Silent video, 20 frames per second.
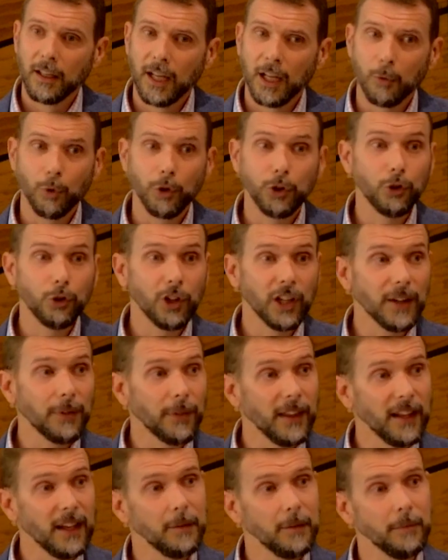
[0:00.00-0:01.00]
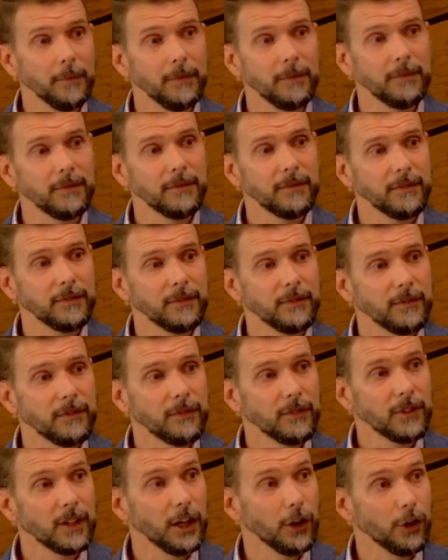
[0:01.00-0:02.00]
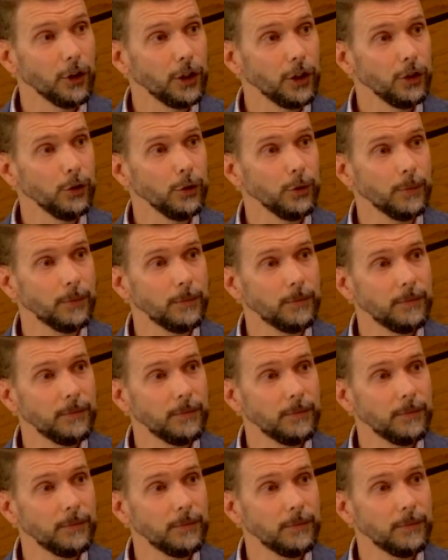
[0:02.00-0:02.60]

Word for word: And will you let them carry you?